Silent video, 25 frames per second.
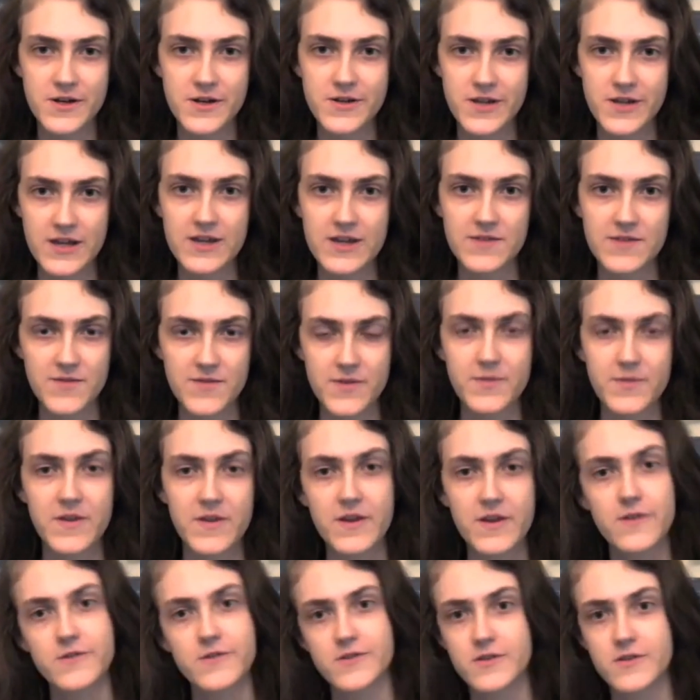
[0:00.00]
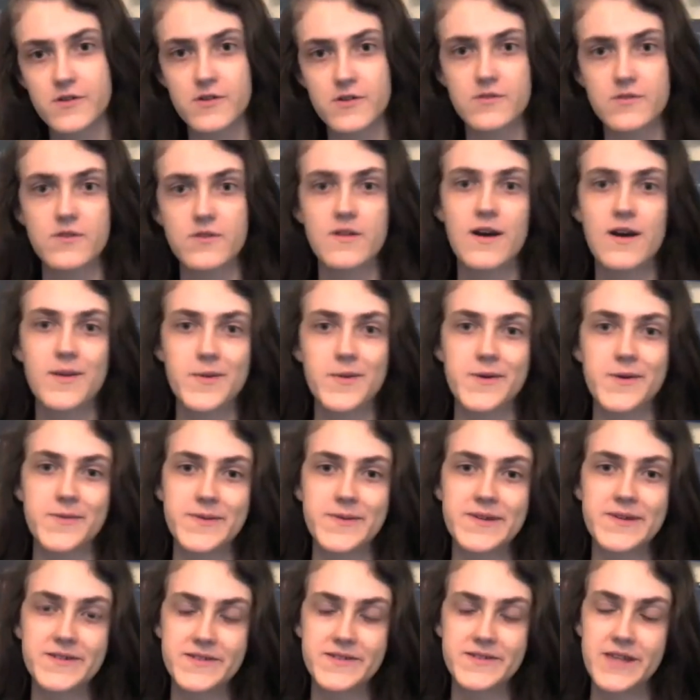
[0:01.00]
are taken from the ocean go to that
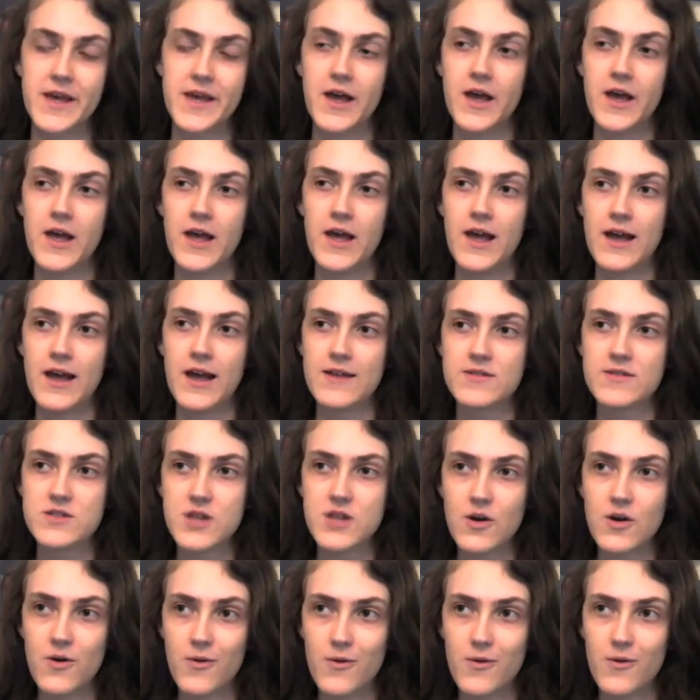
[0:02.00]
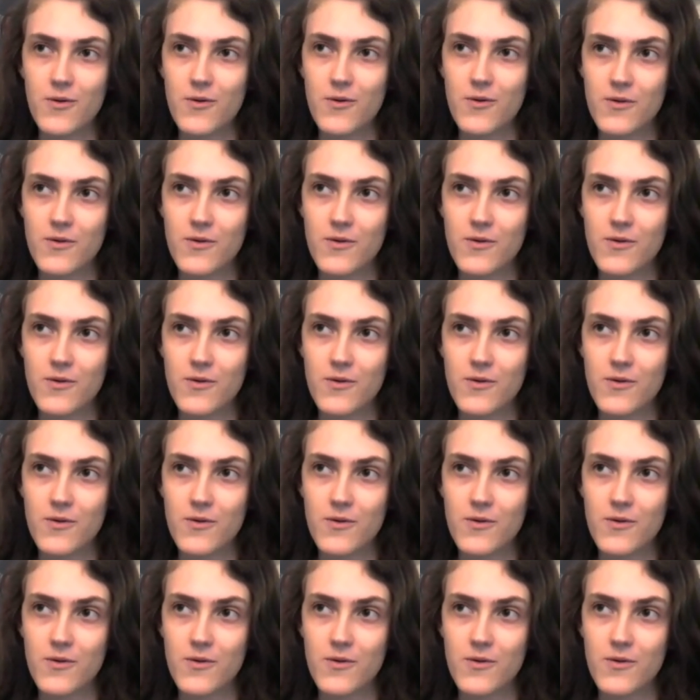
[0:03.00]
purpose. And so,